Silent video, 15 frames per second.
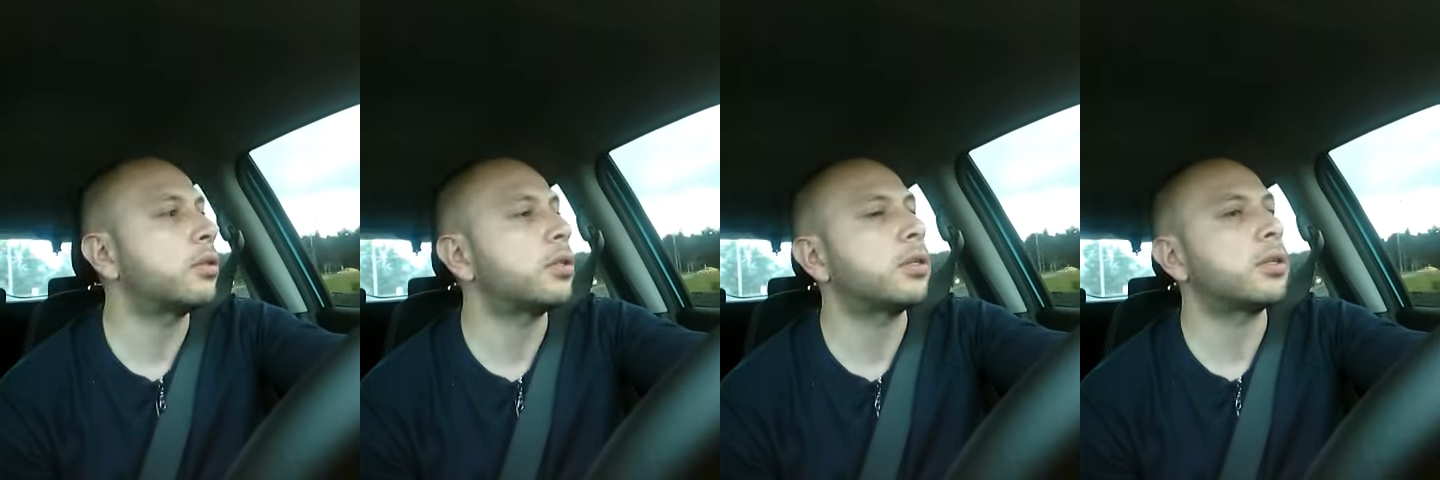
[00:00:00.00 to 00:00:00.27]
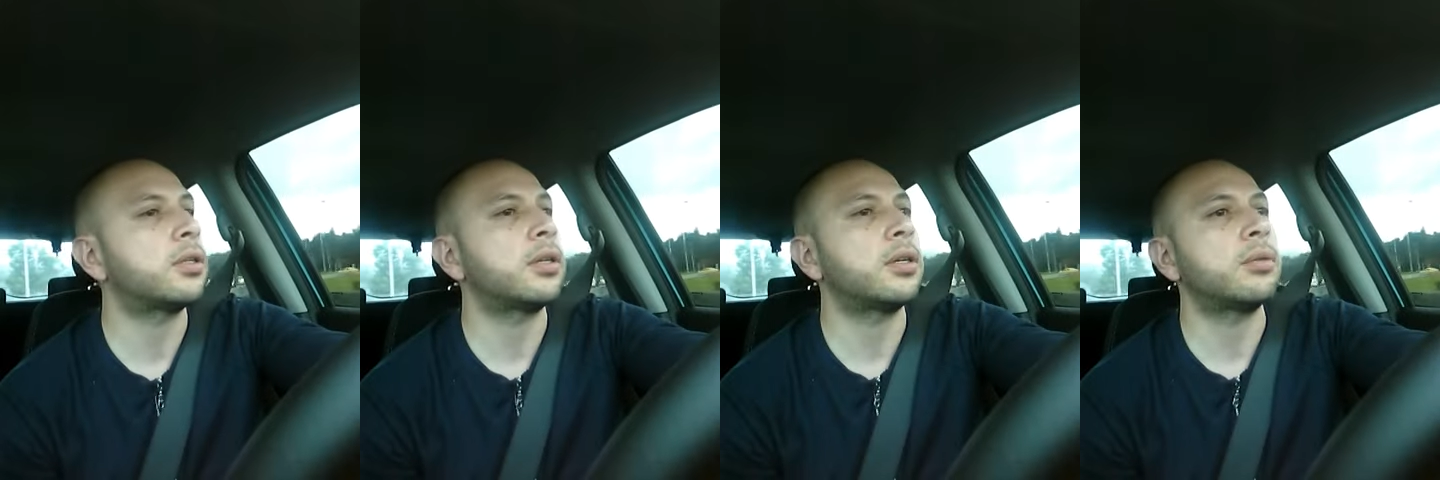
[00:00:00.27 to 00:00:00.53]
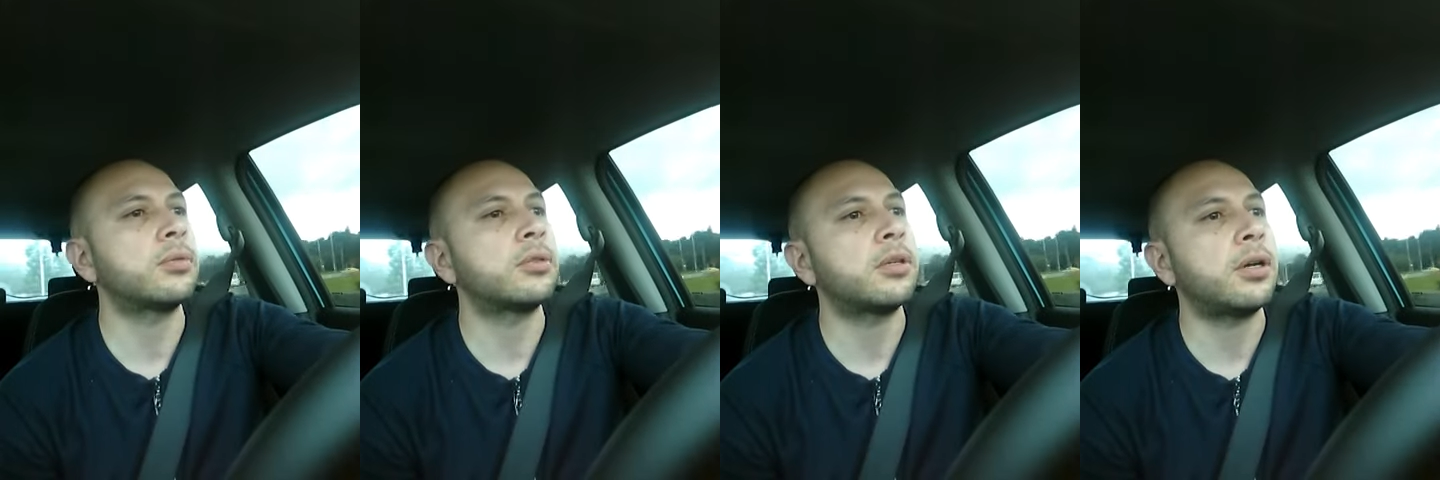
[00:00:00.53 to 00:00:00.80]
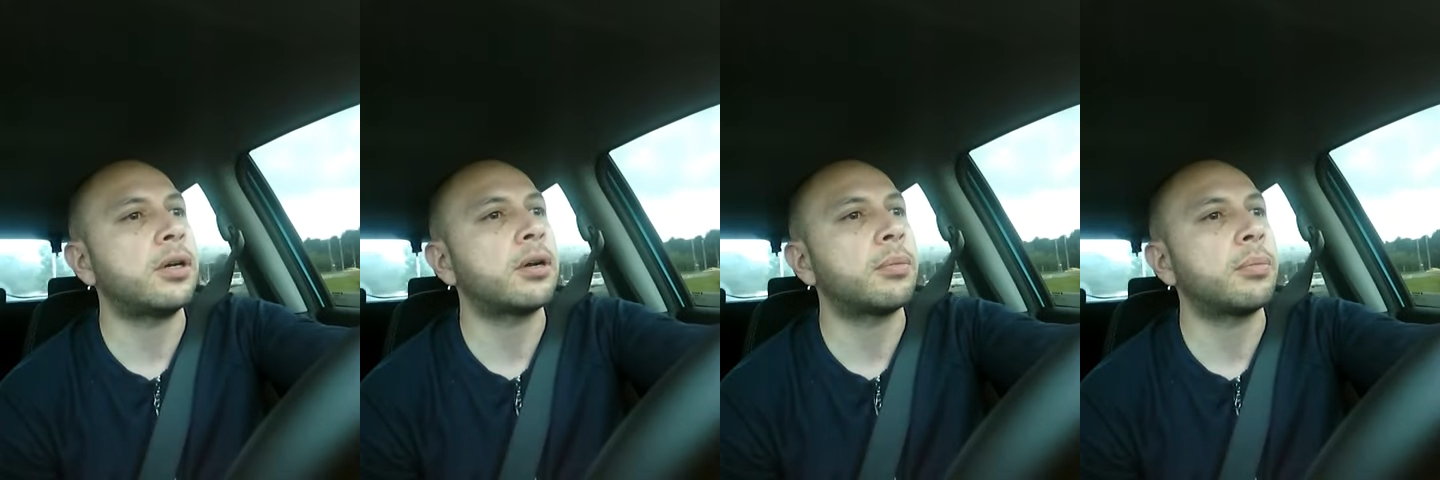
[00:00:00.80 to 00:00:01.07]
shit they was
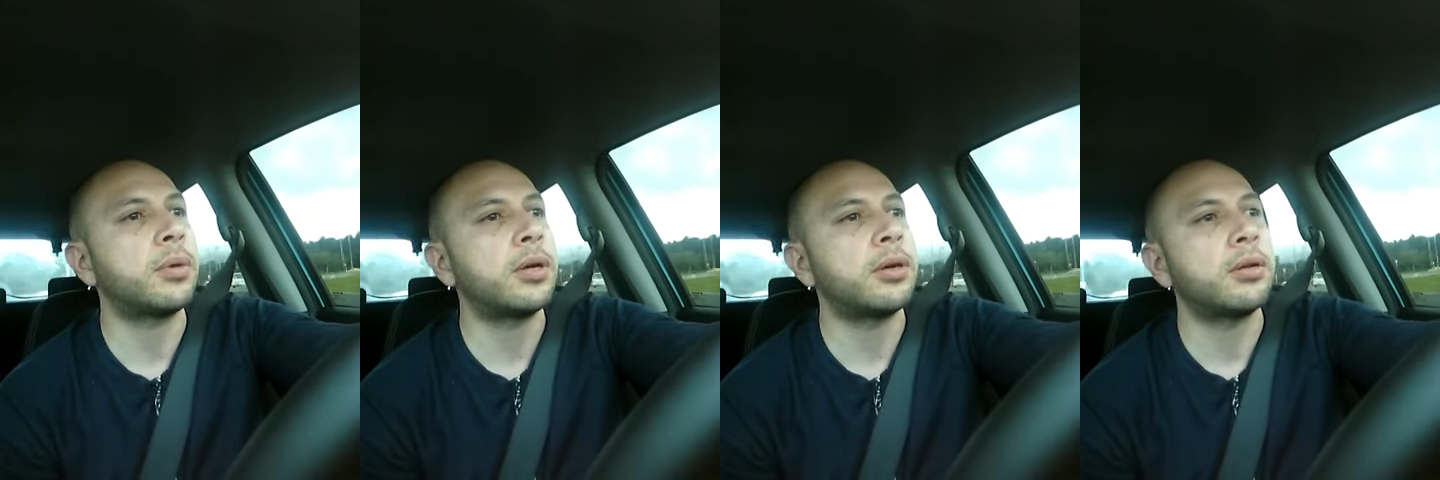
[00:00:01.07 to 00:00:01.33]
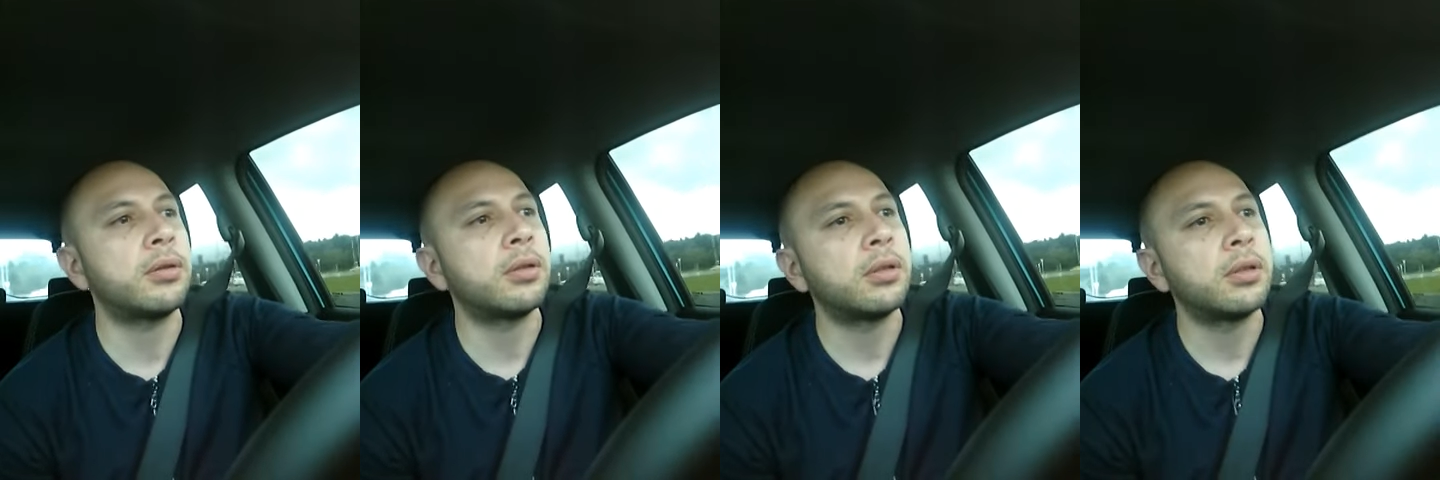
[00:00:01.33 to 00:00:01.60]
talking about.